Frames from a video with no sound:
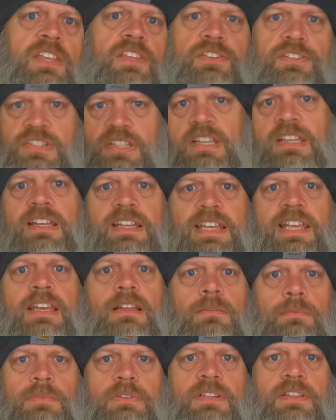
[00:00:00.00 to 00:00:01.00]
you see it
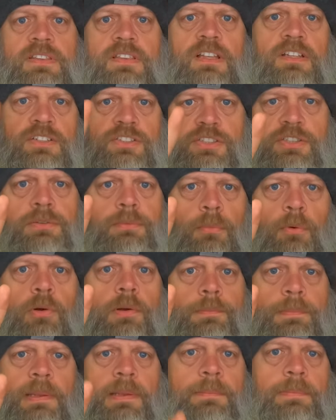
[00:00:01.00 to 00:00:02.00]
again with two
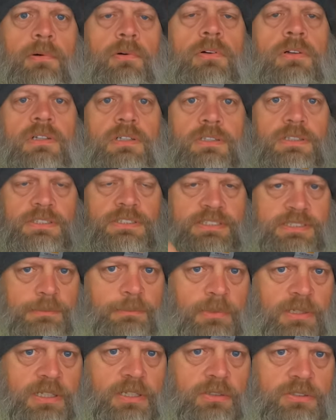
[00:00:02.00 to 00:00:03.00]
more people.
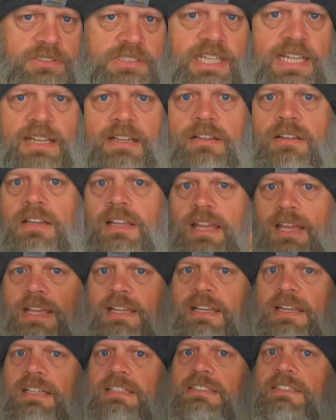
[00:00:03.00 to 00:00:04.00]
Someone goes down,
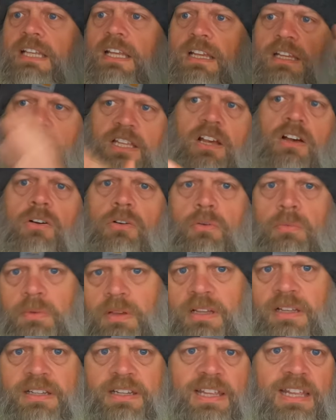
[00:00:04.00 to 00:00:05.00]
and it's go,
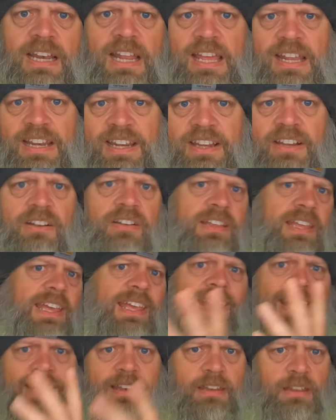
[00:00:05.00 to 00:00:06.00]
run, get out of here,
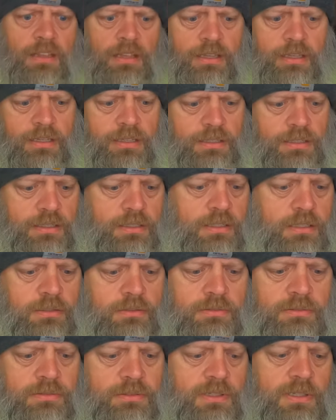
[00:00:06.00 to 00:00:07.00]
get. You
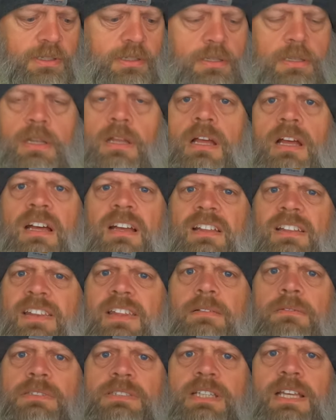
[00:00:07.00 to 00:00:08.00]
know,
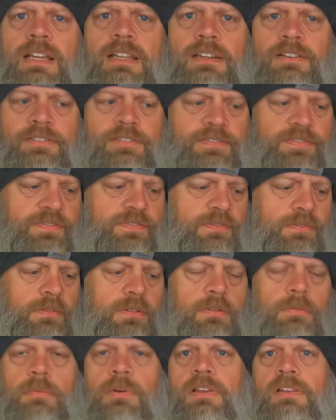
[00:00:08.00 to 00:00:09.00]
that was kind of
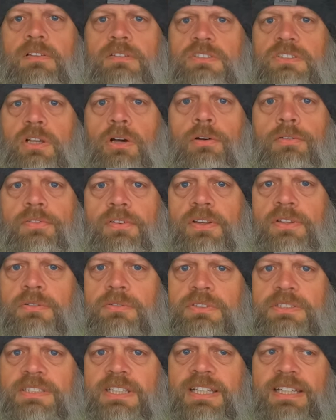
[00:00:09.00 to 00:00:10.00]
one of those
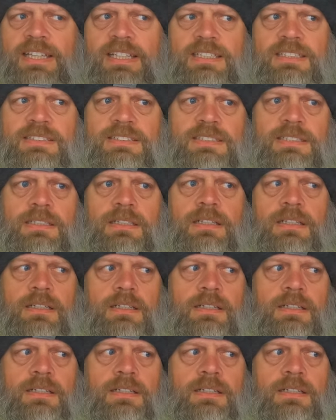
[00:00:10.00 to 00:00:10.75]
overused things.